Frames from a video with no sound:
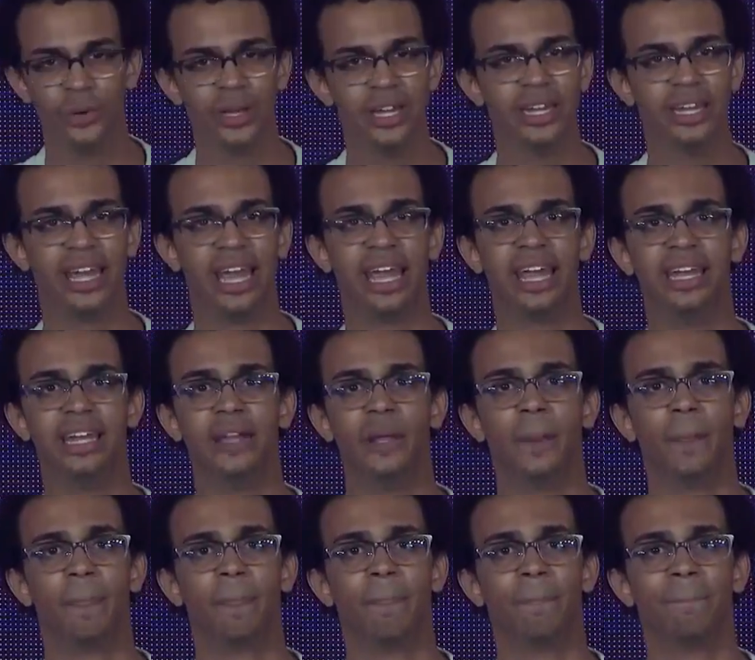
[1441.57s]
it, and
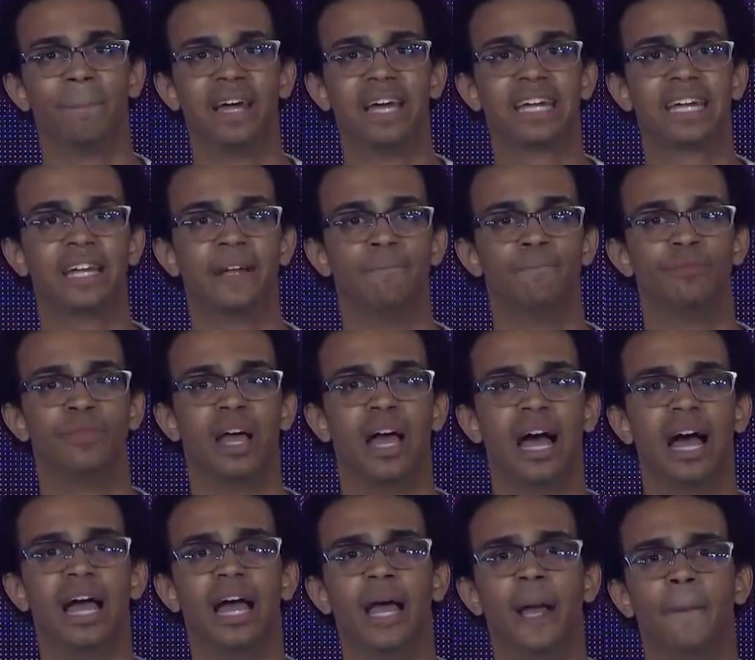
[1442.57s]
like,
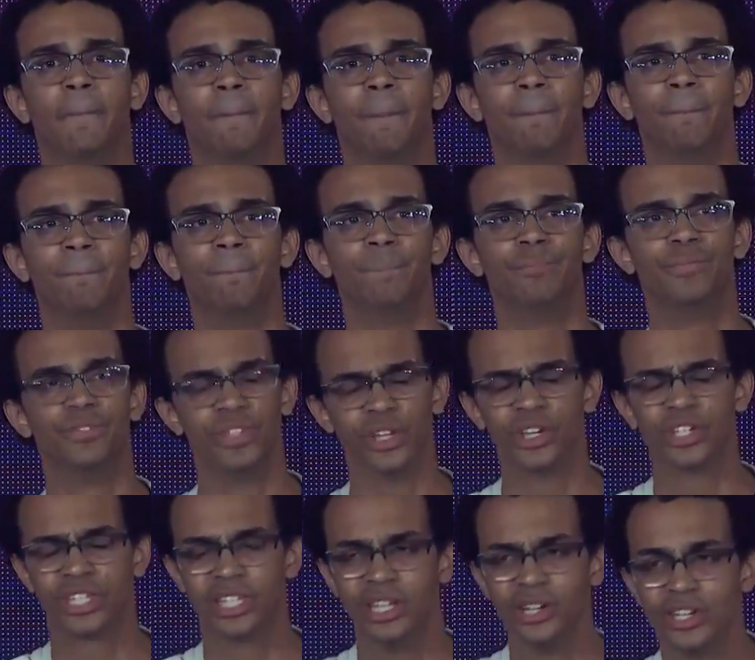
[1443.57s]

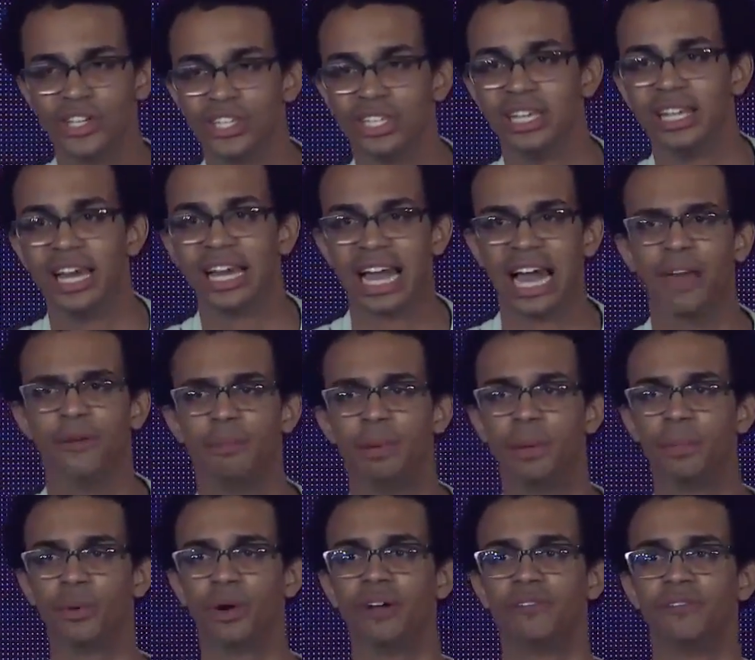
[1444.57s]
no, seriously, like I,
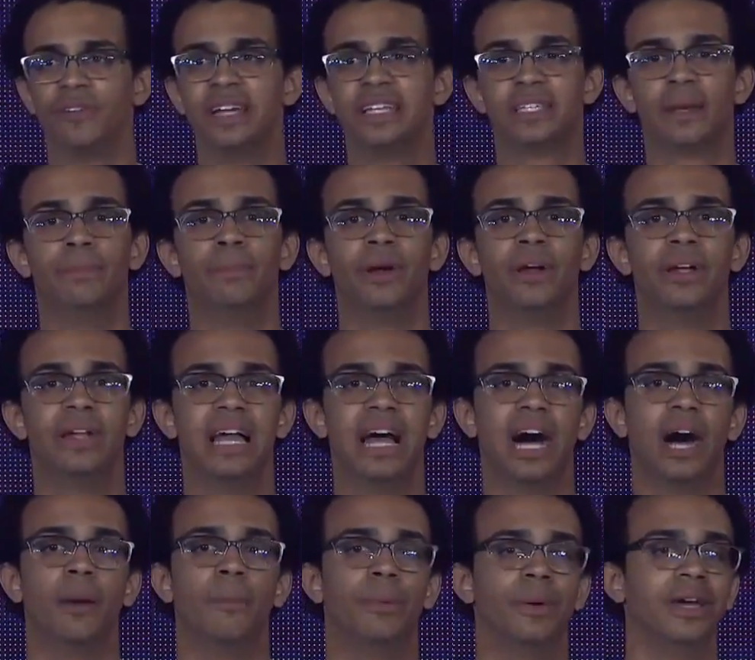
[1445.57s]
people are afraid to burn
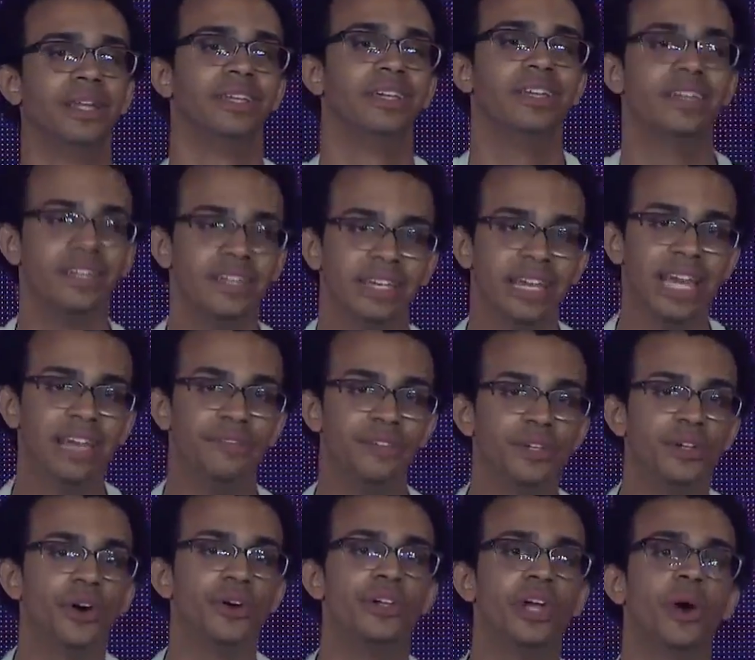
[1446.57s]
out, but if you
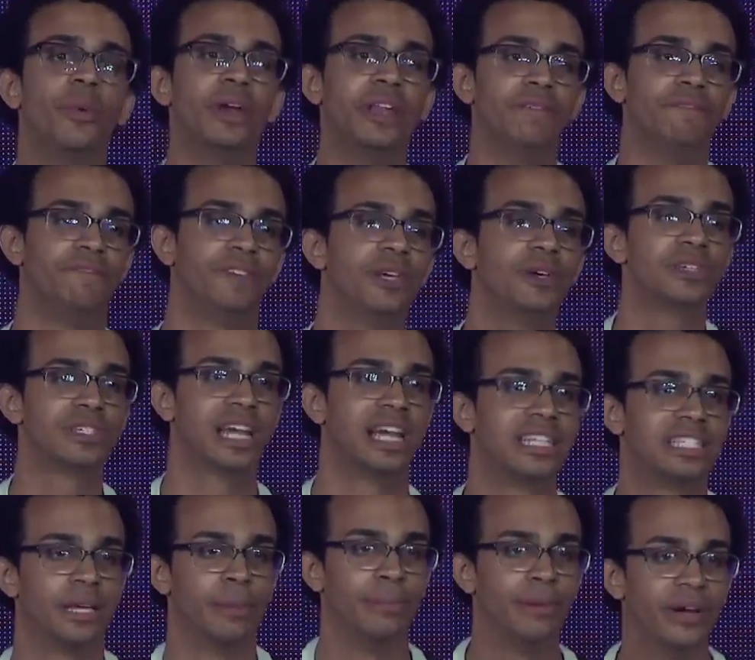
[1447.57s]
don't know what it feels
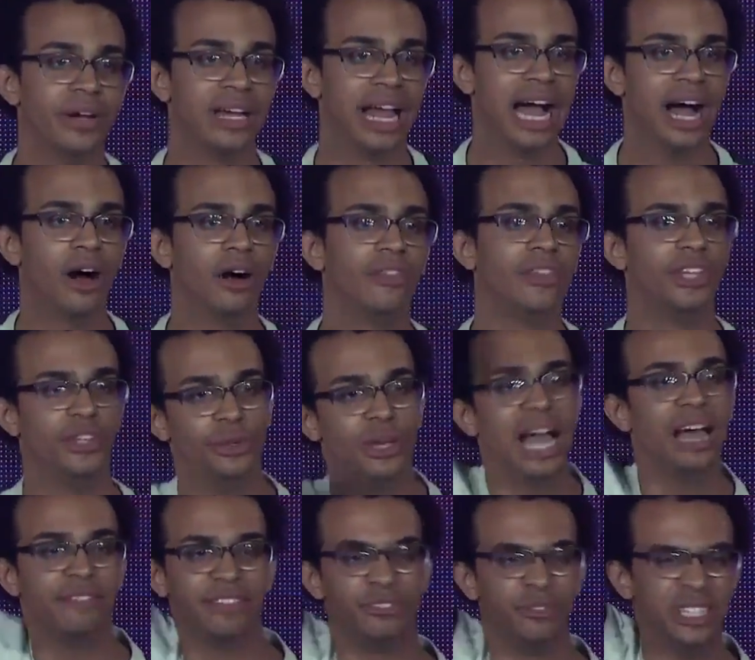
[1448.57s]
like to burn out, then you
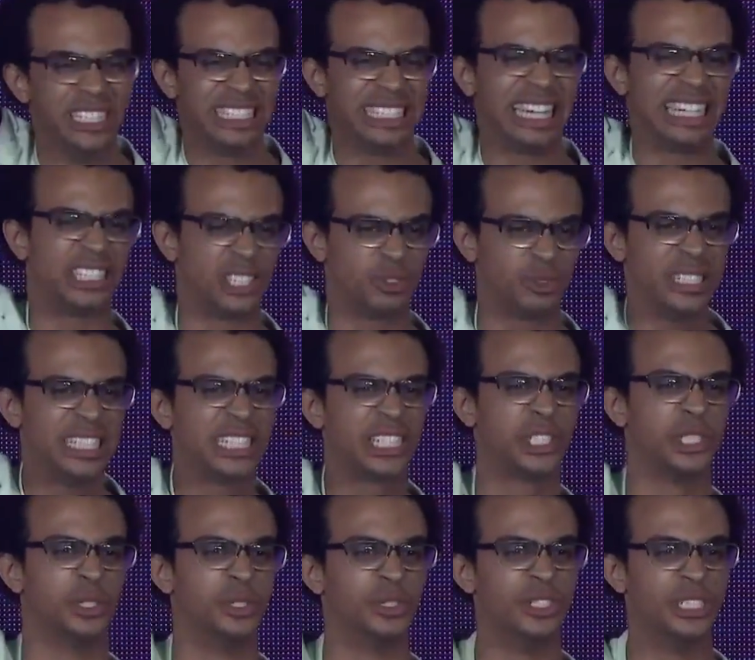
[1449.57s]
haven't reached that
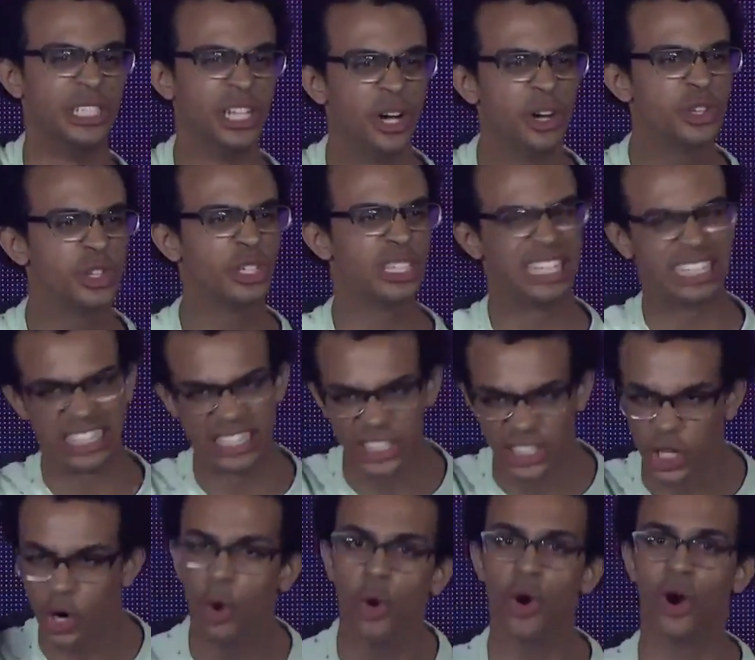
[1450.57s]
threshold, you know? So like
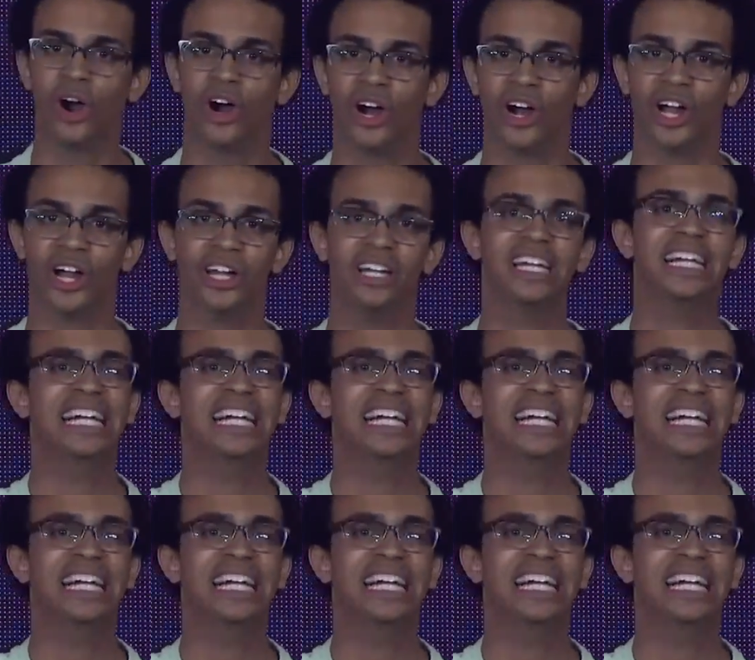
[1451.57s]
go hard